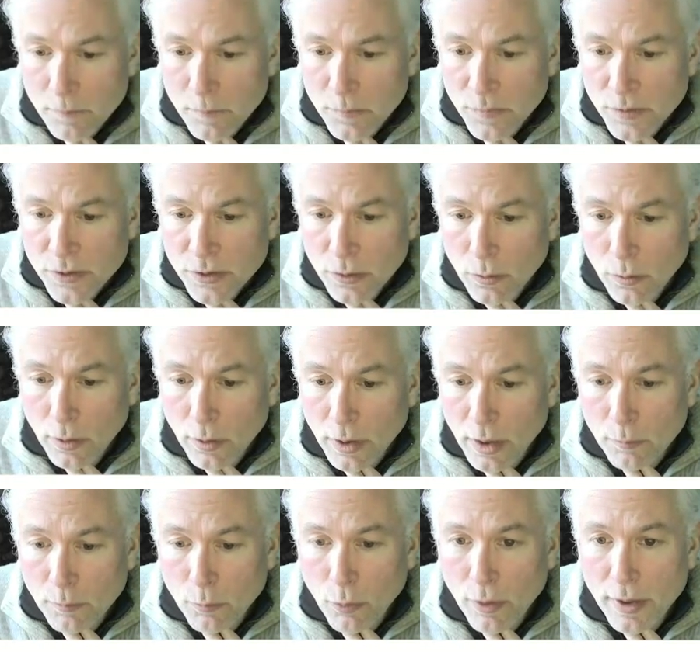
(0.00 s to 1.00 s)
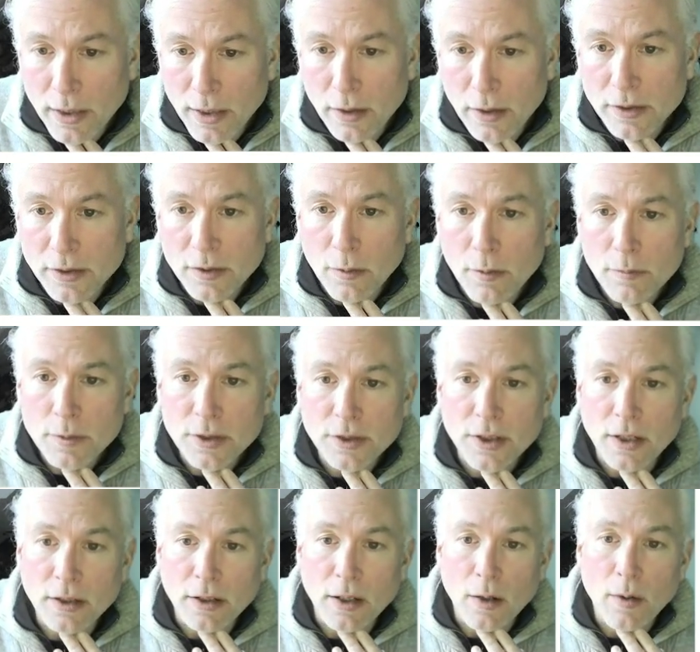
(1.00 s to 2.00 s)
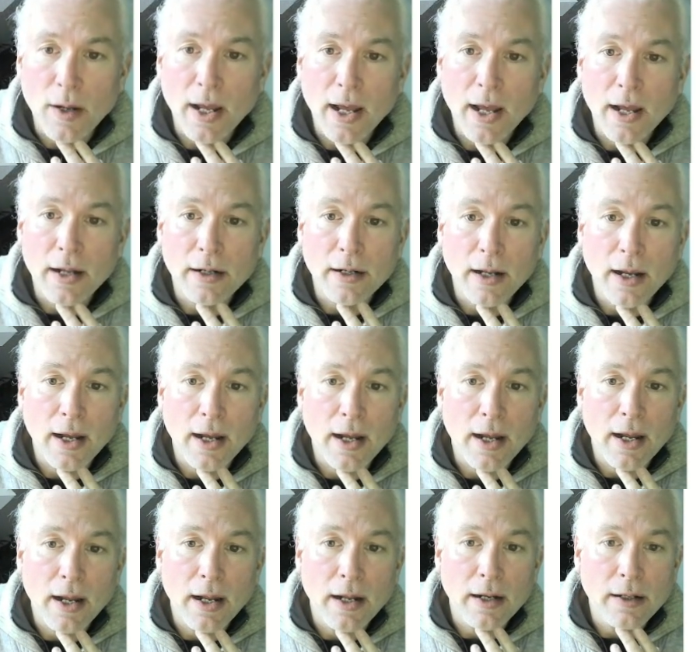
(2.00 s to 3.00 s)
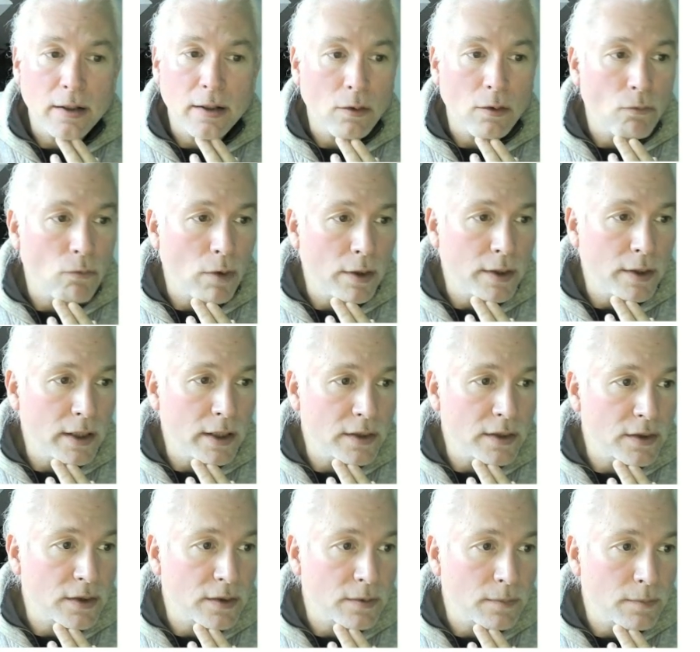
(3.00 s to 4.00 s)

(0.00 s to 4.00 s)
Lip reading: It's all looking pretty good. So I'm just going to go ahead and run this.